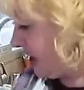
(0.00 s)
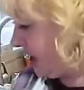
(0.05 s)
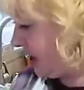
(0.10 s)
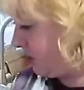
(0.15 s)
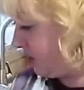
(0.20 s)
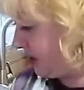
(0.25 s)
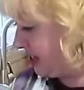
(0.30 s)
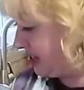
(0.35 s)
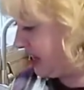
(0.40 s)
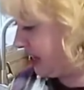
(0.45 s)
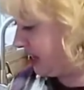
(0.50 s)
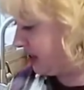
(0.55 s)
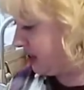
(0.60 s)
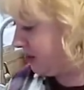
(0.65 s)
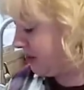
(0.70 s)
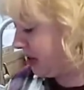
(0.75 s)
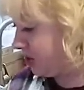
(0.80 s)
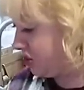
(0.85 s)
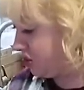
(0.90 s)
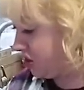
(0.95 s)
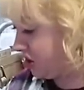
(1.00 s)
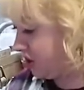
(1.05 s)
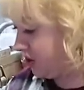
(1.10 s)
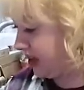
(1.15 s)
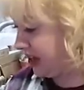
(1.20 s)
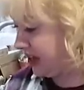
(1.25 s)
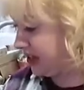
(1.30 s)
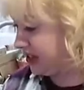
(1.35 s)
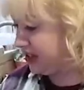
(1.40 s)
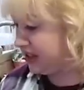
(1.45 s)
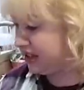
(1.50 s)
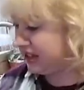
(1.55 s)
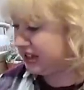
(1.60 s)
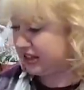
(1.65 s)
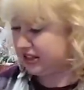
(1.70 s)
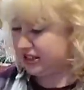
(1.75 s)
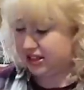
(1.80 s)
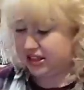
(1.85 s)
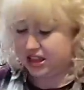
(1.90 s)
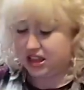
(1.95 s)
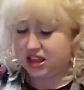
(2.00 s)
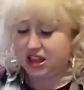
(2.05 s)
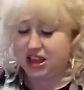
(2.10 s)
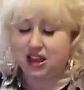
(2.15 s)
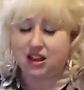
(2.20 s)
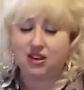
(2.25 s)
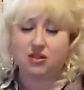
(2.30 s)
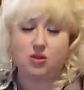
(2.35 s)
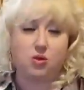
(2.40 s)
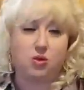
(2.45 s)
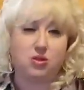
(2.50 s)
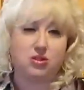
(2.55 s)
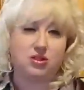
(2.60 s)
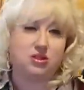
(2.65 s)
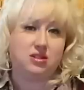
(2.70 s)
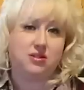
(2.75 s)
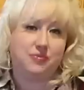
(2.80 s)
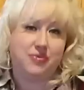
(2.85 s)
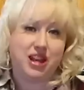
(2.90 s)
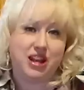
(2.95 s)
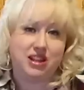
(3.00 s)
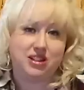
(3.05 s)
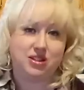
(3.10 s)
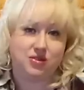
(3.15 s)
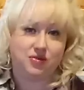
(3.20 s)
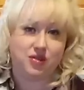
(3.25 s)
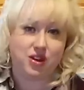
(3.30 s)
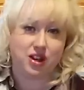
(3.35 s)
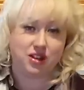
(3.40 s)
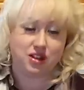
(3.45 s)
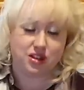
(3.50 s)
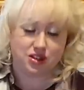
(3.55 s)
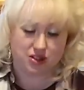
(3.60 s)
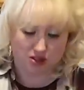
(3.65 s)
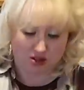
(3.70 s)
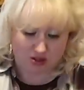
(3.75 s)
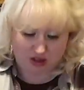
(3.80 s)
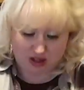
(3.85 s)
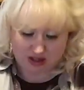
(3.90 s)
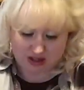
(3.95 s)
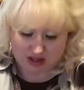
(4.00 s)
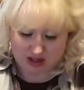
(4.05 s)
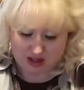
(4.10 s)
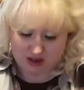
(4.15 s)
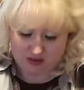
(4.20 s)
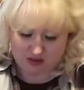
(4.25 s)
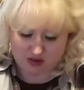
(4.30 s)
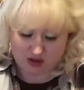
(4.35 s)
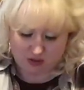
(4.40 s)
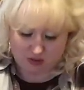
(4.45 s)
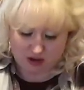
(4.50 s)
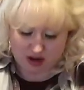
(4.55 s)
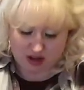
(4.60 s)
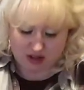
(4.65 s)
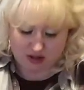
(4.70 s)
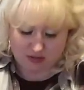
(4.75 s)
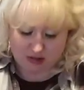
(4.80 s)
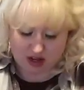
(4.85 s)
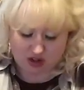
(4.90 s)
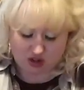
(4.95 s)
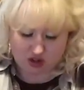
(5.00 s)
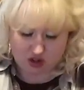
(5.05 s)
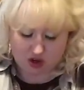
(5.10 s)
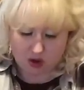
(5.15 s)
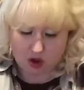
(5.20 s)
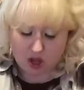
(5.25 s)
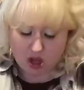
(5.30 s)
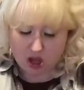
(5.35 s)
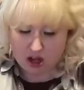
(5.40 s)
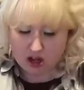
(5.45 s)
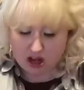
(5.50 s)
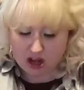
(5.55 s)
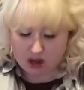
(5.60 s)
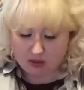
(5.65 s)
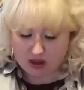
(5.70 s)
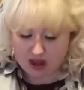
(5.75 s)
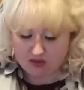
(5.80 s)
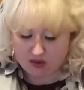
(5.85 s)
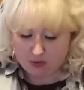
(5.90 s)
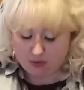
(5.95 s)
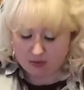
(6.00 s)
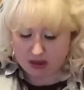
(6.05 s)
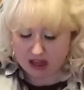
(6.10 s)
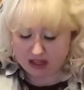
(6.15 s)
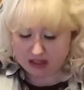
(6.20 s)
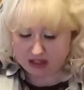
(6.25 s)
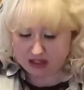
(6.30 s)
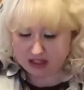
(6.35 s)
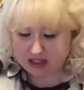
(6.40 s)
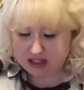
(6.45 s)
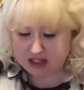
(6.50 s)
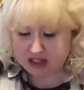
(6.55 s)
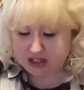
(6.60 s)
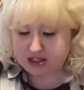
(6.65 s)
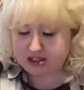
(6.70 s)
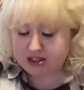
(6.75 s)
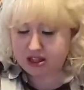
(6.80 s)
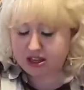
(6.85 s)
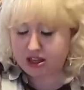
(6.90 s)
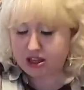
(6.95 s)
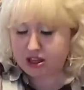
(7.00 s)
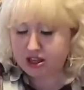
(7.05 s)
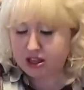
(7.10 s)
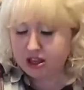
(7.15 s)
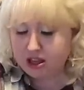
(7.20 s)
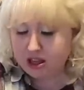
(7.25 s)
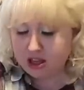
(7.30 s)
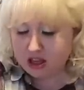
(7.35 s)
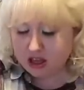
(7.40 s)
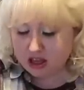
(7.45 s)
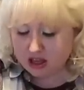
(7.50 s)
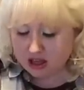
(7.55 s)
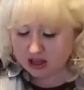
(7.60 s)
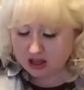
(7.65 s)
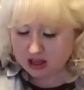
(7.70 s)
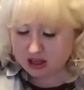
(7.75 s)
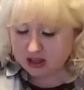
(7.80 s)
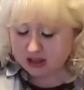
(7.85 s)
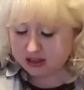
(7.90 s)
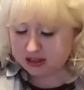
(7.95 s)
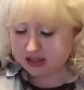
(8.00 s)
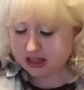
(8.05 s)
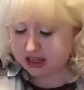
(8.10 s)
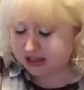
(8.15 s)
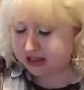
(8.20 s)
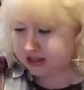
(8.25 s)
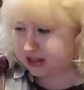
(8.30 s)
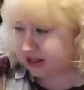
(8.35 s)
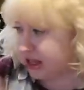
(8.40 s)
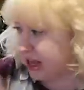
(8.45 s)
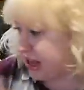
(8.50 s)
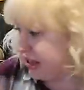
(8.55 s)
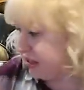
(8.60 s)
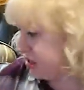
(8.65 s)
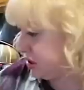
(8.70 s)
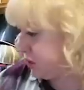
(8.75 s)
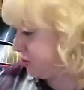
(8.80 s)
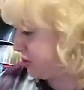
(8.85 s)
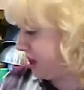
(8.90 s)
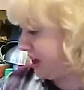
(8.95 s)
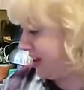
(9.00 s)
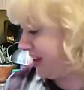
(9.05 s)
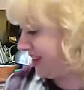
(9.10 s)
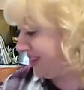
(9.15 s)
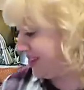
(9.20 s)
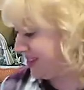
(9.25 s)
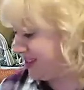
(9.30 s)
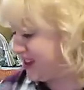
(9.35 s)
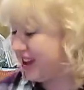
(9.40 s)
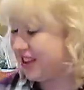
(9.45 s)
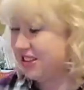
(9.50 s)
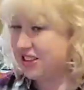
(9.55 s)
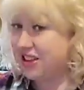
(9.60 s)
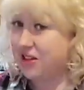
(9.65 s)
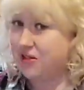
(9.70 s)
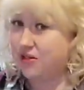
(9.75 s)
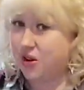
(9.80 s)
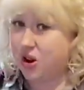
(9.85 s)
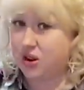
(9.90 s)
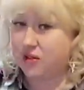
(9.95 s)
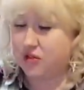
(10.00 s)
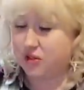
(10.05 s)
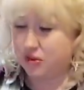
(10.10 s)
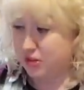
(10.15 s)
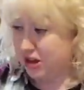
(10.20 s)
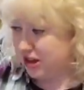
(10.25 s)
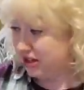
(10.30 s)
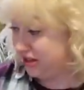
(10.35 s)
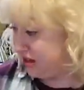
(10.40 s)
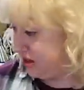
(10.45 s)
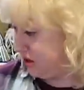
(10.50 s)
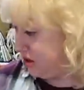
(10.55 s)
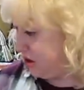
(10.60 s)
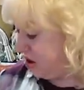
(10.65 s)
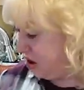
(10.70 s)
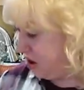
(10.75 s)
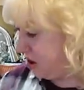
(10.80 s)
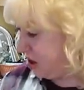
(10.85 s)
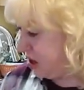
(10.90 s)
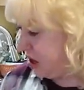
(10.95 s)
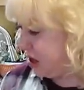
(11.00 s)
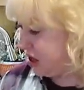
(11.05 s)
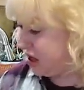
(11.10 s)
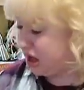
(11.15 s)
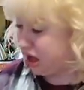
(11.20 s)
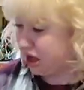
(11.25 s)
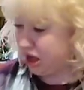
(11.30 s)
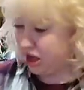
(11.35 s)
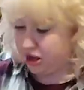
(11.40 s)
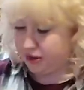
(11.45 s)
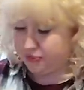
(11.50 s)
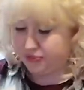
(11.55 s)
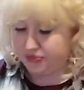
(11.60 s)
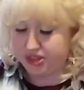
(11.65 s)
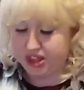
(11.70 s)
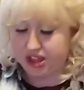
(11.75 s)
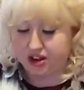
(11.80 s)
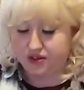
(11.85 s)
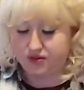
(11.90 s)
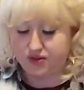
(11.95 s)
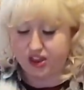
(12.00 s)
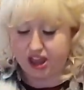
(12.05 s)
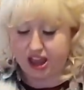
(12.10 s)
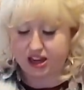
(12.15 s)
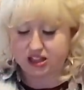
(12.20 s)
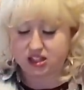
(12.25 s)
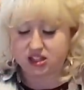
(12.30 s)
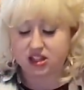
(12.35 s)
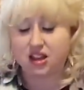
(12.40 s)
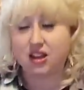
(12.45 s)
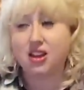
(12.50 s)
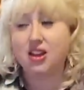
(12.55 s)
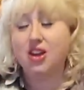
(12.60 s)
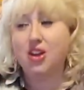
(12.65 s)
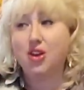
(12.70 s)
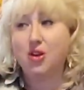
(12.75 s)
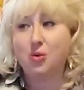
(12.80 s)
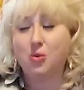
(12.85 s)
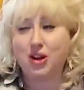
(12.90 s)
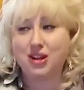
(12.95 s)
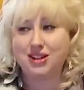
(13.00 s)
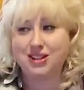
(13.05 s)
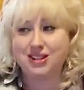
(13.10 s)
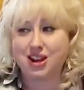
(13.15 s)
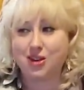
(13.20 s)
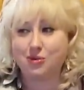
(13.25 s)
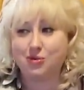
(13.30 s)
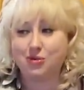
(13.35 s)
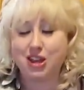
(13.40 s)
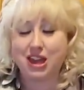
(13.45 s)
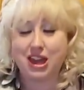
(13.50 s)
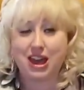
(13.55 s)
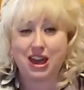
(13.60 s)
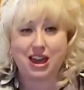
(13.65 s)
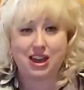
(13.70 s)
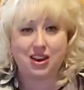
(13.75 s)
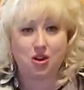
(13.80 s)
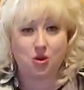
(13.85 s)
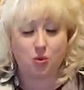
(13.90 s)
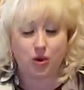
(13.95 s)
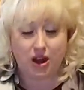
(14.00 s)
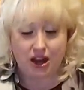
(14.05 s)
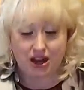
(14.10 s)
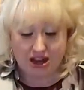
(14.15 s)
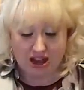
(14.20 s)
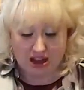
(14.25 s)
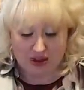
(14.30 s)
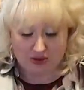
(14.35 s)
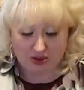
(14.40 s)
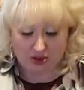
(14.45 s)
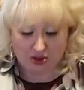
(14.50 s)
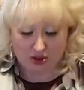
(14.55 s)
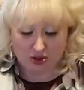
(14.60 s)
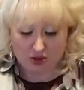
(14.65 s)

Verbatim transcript: and we take the Metro into D C, and of course that's fun because who doesn't love to ride the Metro? Now we haven't been to D C since last spring. It's not that far from us at all. Uh, in fact, one time we had a White House